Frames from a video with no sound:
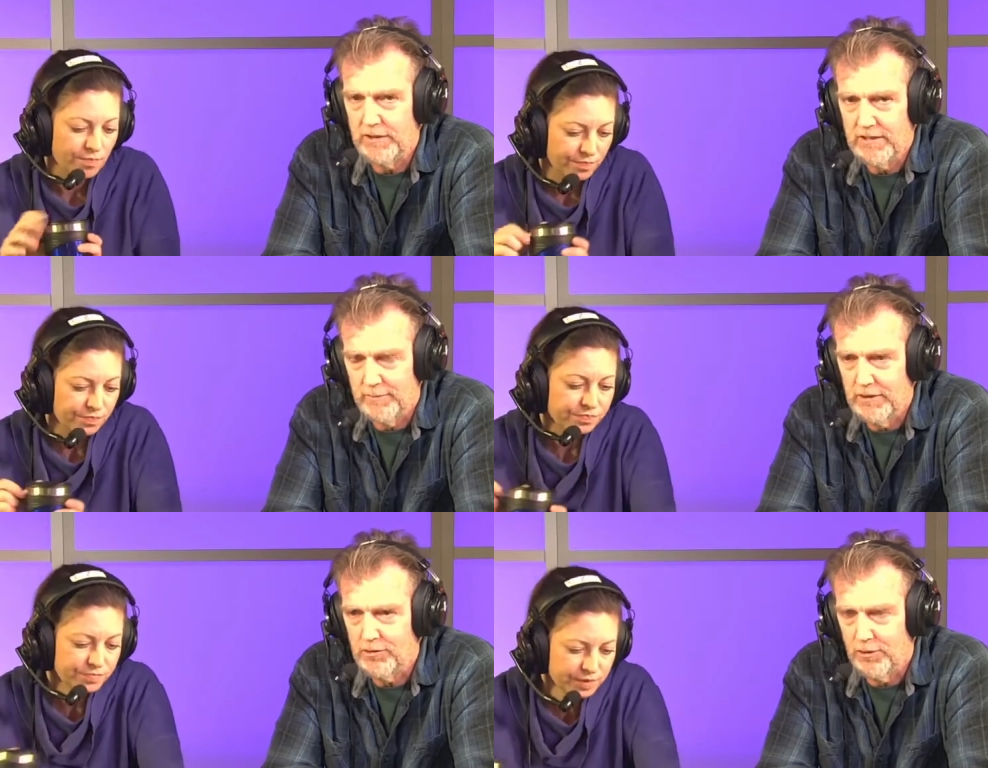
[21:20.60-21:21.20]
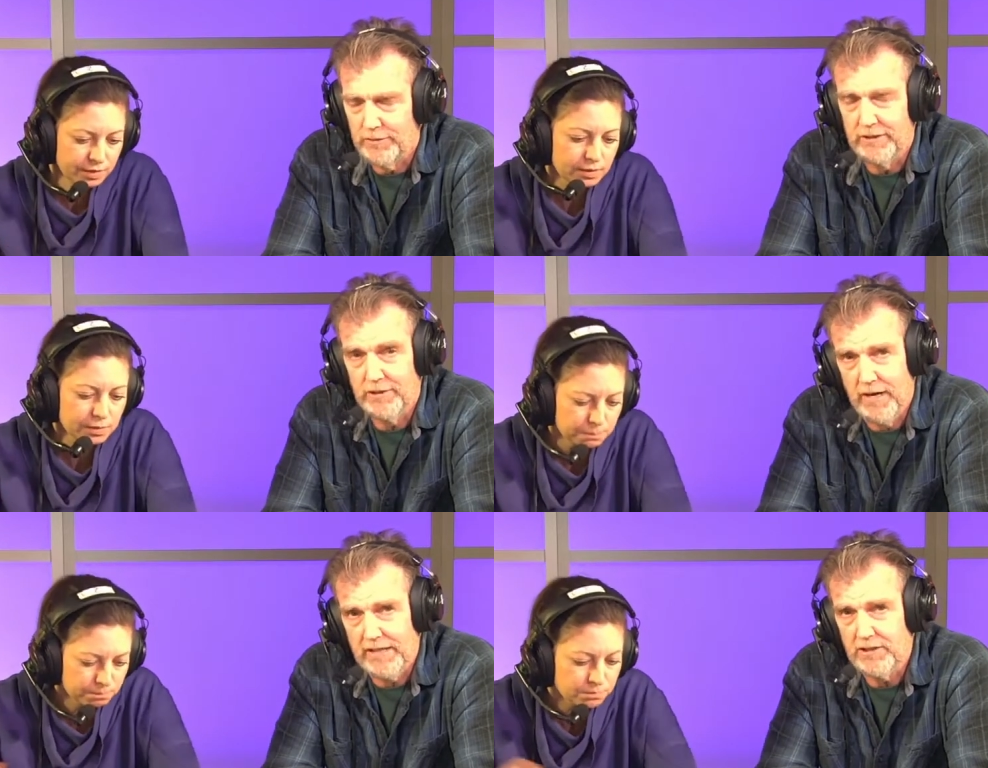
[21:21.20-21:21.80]
Speaker 1: doing some controlled
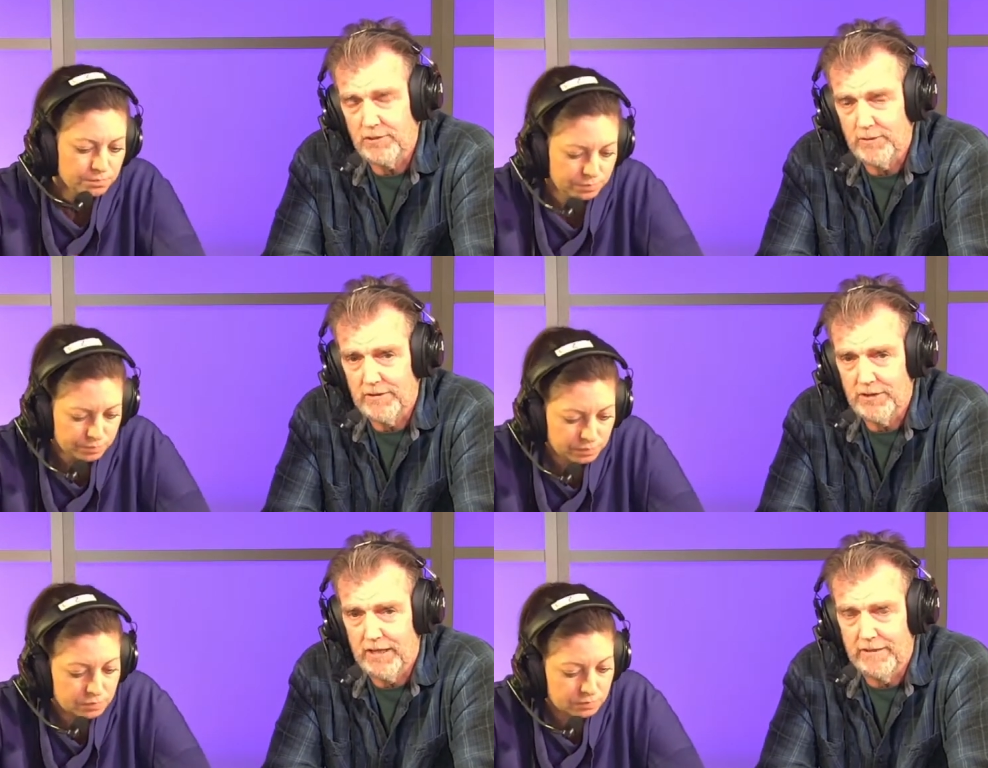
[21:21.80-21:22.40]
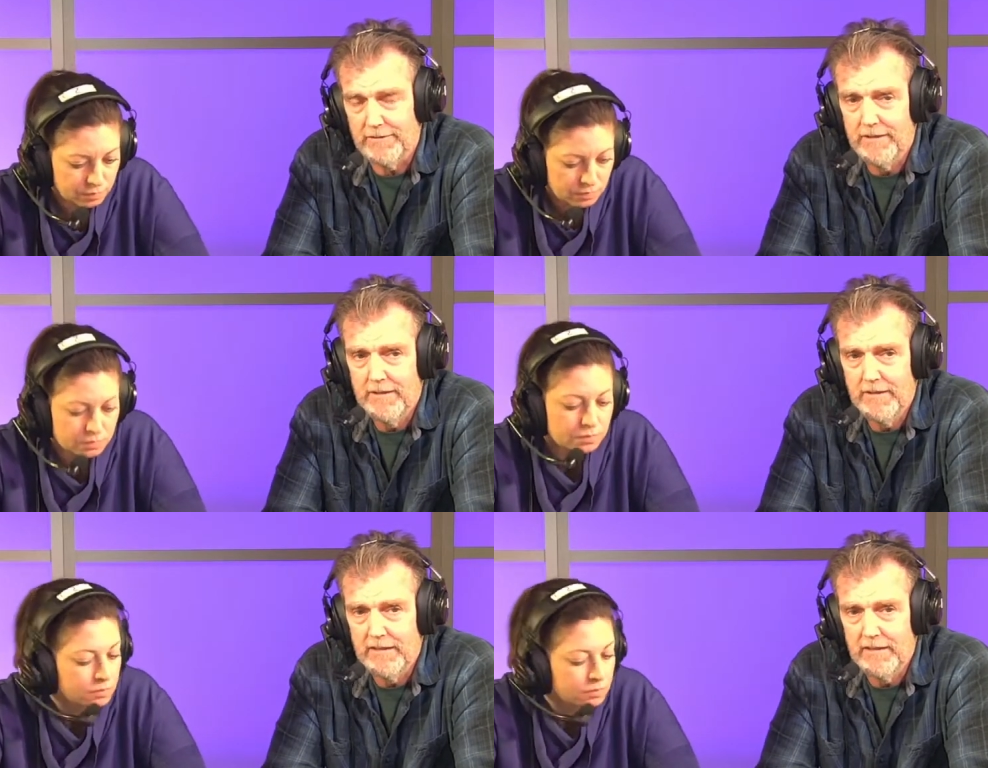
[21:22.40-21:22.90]
interactions with the child.